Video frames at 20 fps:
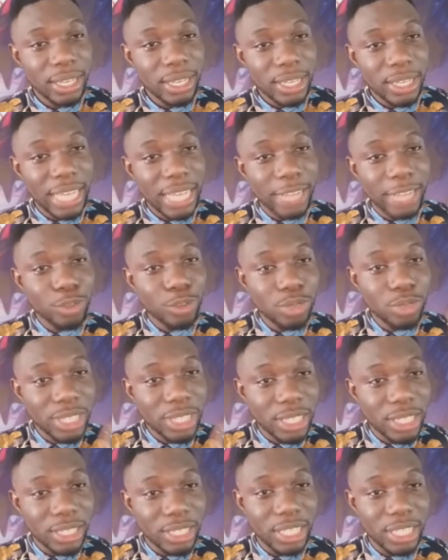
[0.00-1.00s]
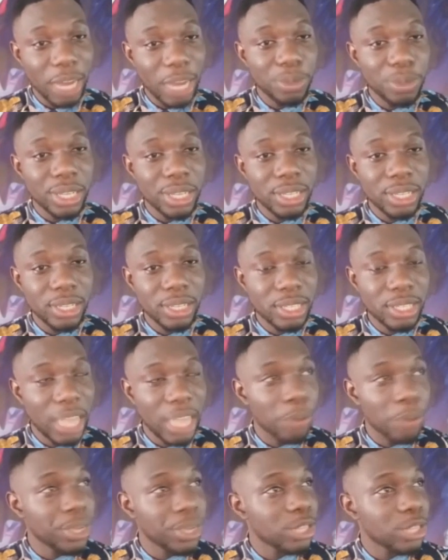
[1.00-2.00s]
There are two things that we
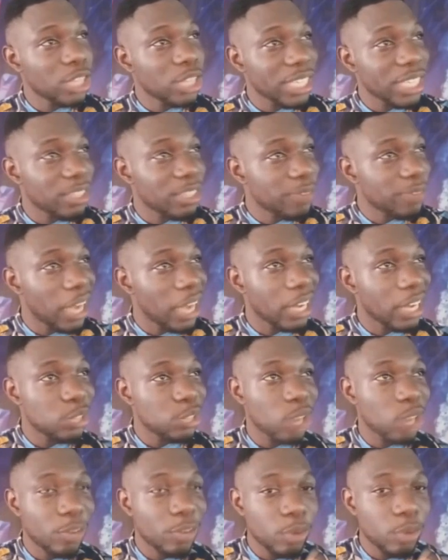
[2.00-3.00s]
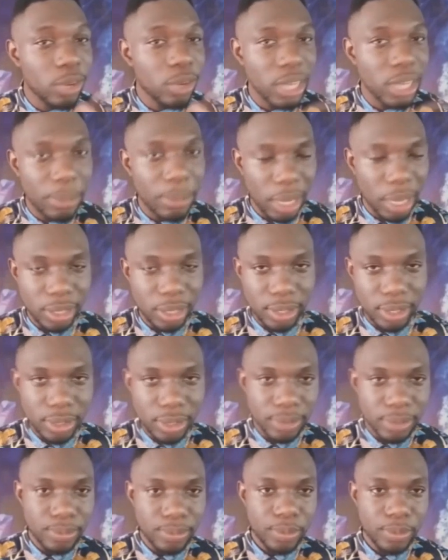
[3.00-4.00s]
testify that you are following a man.
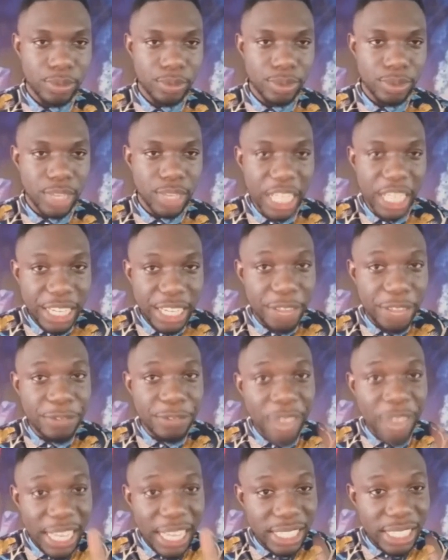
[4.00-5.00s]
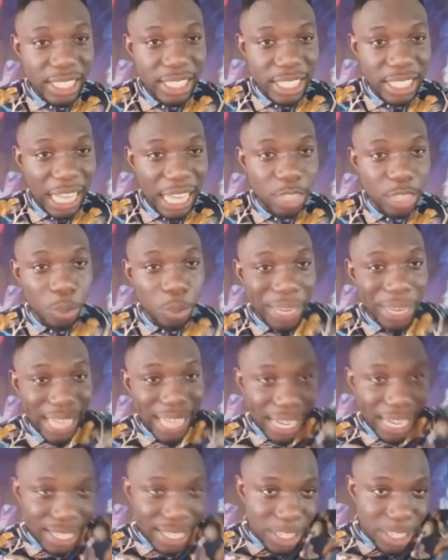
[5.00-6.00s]
The first is that you will
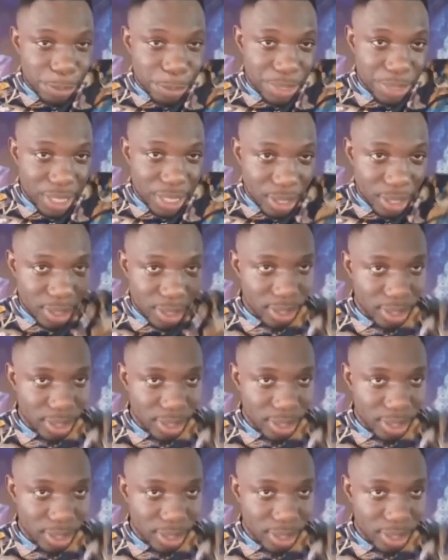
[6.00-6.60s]
carry his spirit.